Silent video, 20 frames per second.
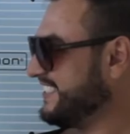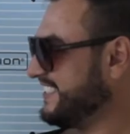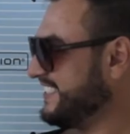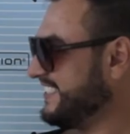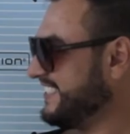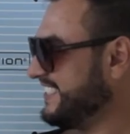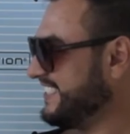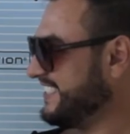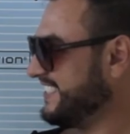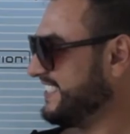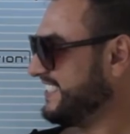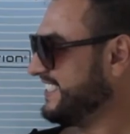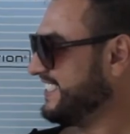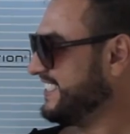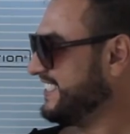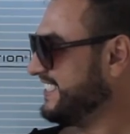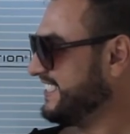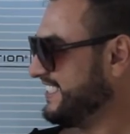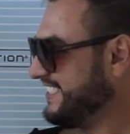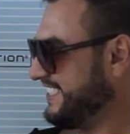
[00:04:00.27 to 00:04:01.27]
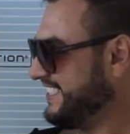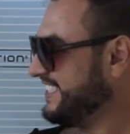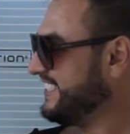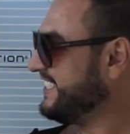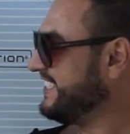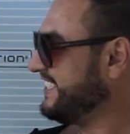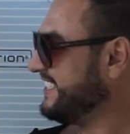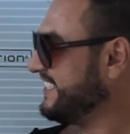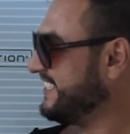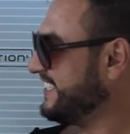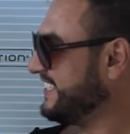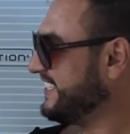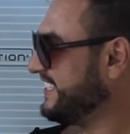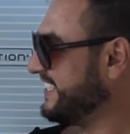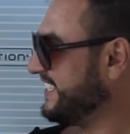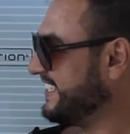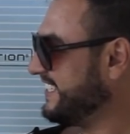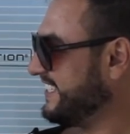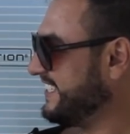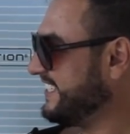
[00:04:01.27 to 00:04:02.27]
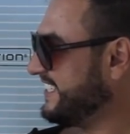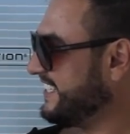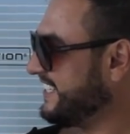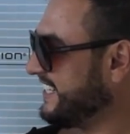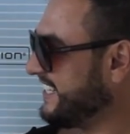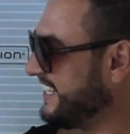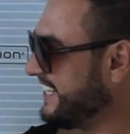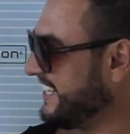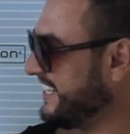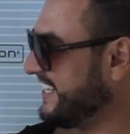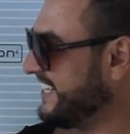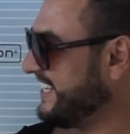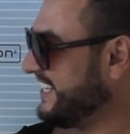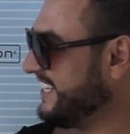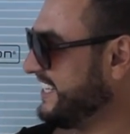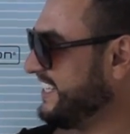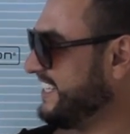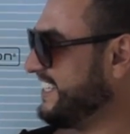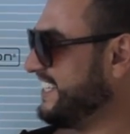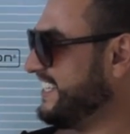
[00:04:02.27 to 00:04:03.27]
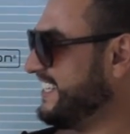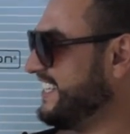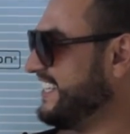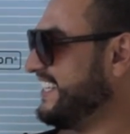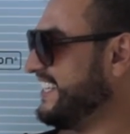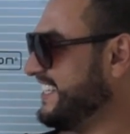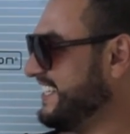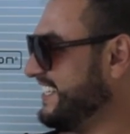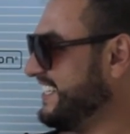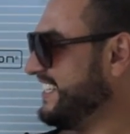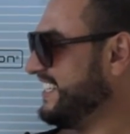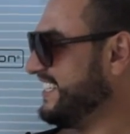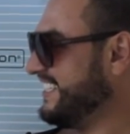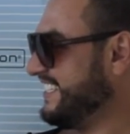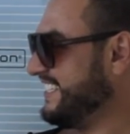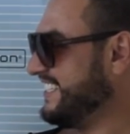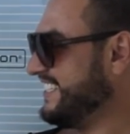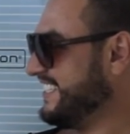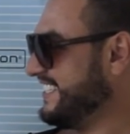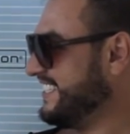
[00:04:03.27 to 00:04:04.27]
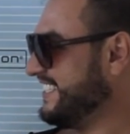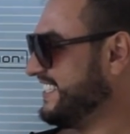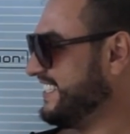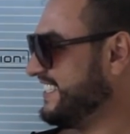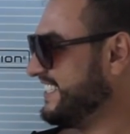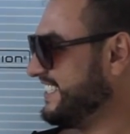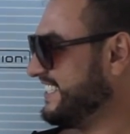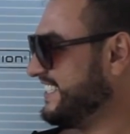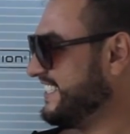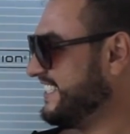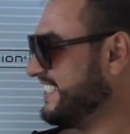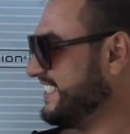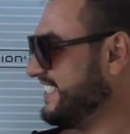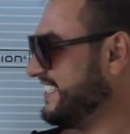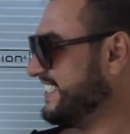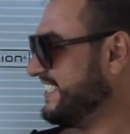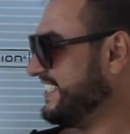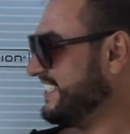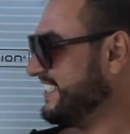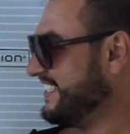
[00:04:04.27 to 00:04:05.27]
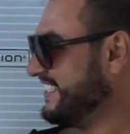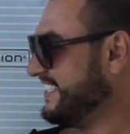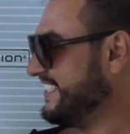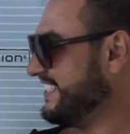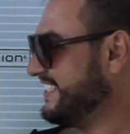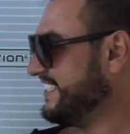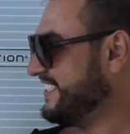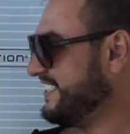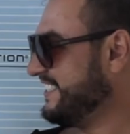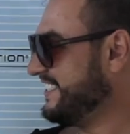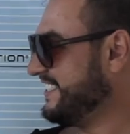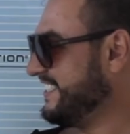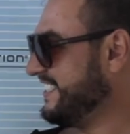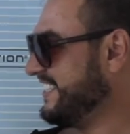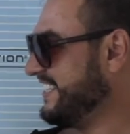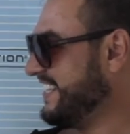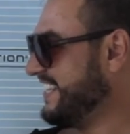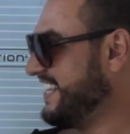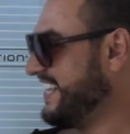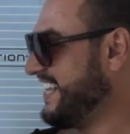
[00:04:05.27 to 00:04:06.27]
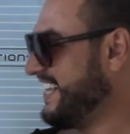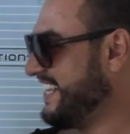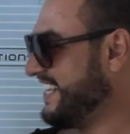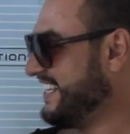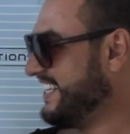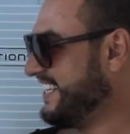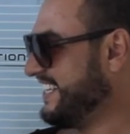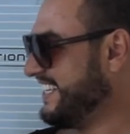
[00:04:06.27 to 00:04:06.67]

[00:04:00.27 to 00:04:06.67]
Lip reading: The person shown says nothing.